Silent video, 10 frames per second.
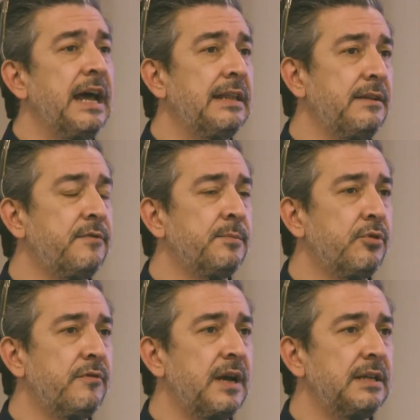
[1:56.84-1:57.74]
different
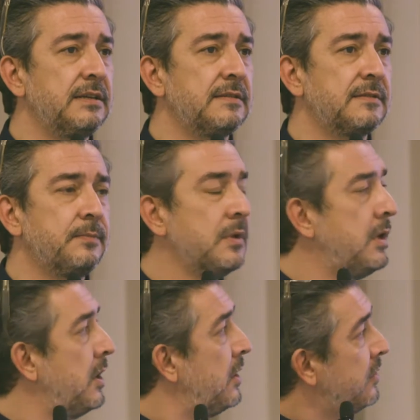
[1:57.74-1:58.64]
providers.
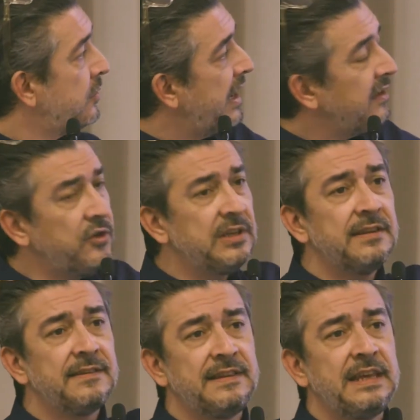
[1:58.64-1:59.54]
So as you
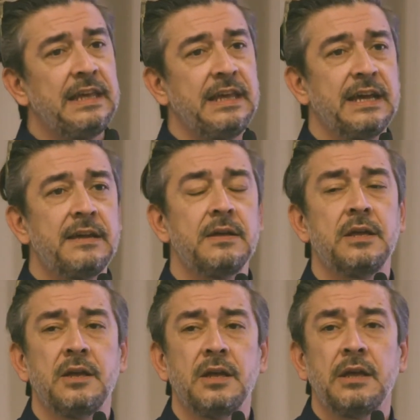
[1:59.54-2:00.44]
can see here,
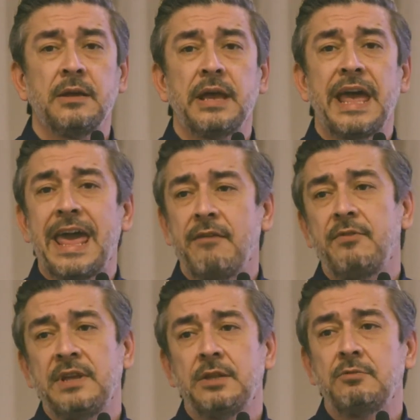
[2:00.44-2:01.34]

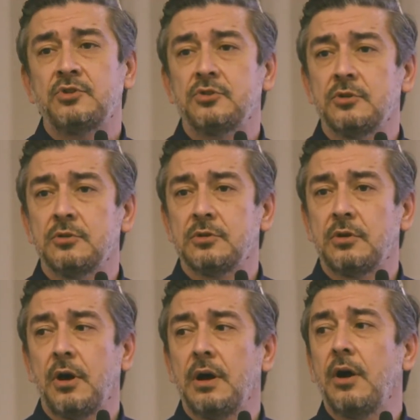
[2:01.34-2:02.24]
every individual
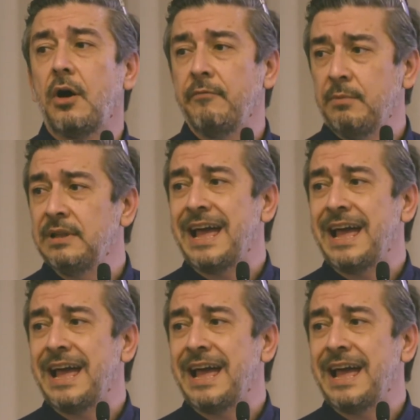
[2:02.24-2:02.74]
will